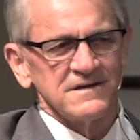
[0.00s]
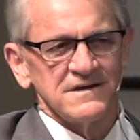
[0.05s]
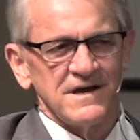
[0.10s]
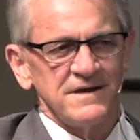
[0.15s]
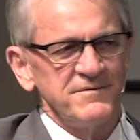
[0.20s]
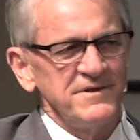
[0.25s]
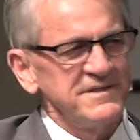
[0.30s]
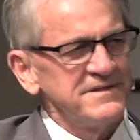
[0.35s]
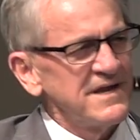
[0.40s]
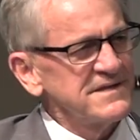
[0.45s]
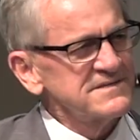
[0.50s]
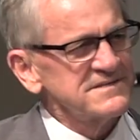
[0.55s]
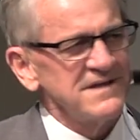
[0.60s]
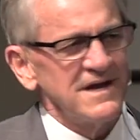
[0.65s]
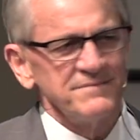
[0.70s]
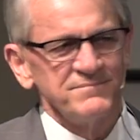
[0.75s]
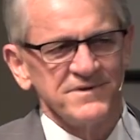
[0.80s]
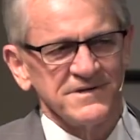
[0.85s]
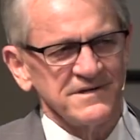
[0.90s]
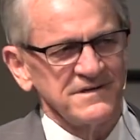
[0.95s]
I mean, that's
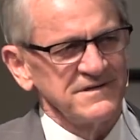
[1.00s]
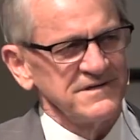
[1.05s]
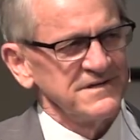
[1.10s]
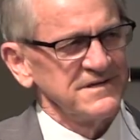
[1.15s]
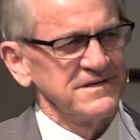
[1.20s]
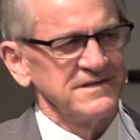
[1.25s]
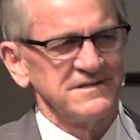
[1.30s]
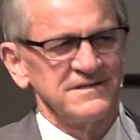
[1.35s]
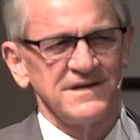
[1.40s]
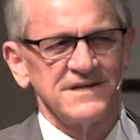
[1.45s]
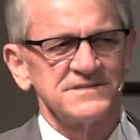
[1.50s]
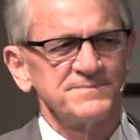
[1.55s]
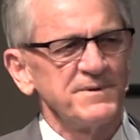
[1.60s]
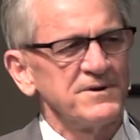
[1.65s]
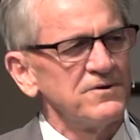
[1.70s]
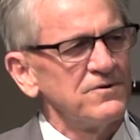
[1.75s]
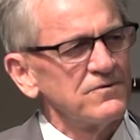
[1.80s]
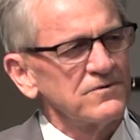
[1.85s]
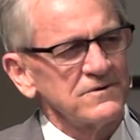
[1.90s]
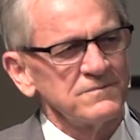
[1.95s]
not been good. That's been
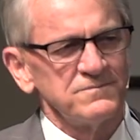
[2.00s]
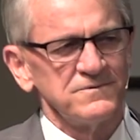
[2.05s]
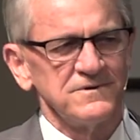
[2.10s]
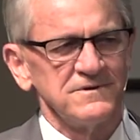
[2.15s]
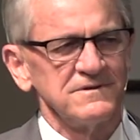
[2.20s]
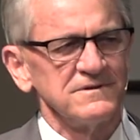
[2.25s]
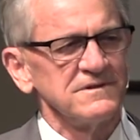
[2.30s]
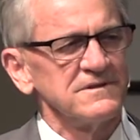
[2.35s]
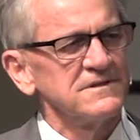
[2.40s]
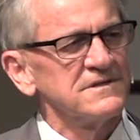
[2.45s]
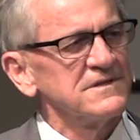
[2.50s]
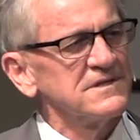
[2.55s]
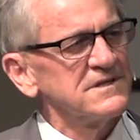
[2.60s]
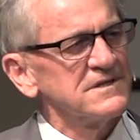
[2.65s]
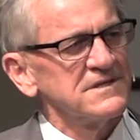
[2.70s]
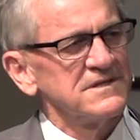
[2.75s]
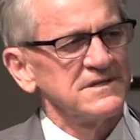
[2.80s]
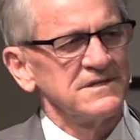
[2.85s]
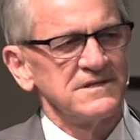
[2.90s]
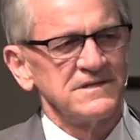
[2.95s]
horrible.
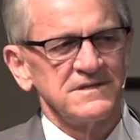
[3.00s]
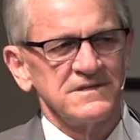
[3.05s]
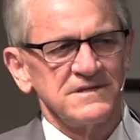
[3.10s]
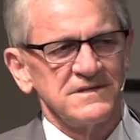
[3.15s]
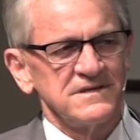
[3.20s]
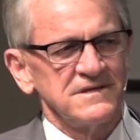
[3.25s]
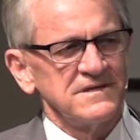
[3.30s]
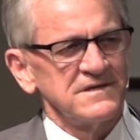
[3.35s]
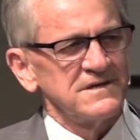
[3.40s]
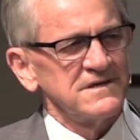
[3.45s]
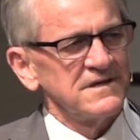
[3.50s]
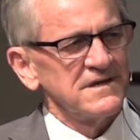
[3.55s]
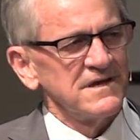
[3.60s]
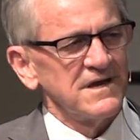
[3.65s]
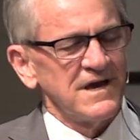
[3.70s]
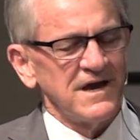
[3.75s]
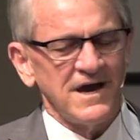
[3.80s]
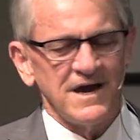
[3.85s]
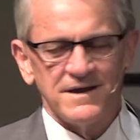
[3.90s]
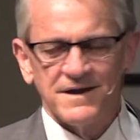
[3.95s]

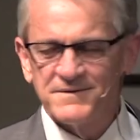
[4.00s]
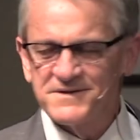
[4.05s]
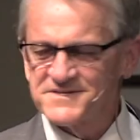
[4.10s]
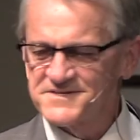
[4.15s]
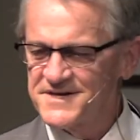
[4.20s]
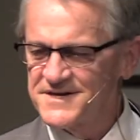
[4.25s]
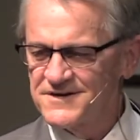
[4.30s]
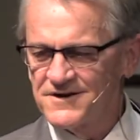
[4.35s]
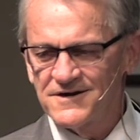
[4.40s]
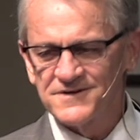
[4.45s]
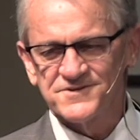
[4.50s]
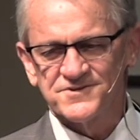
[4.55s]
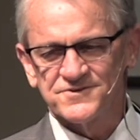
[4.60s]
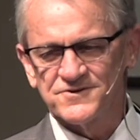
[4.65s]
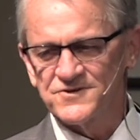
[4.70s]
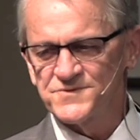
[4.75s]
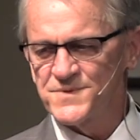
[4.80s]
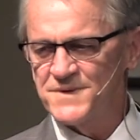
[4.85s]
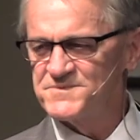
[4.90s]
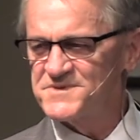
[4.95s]
I'm not saying our
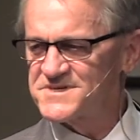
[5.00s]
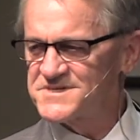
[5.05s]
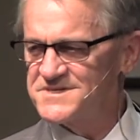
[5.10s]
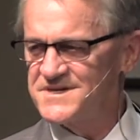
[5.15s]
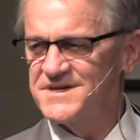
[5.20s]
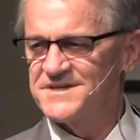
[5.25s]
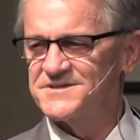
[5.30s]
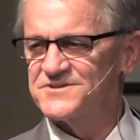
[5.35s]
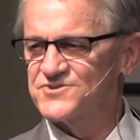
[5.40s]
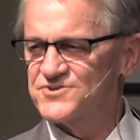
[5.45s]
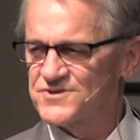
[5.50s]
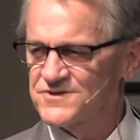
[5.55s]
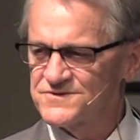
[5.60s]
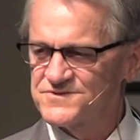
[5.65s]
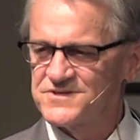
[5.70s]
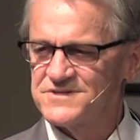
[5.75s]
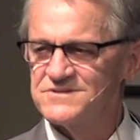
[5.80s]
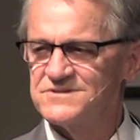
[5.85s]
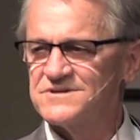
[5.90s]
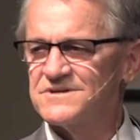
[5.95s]
church, I'm just saying the
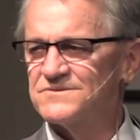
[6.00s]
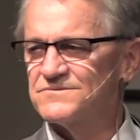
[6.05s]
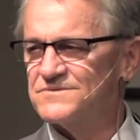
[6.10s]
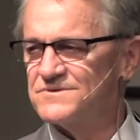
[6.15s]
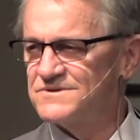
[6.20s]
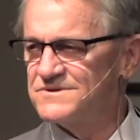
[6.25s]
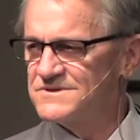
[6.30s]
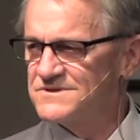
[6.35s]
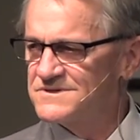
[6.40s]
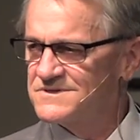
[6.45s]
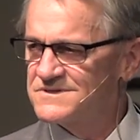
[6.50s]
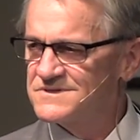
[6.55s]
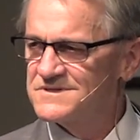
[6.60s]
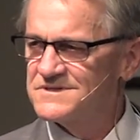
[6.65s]
church in general.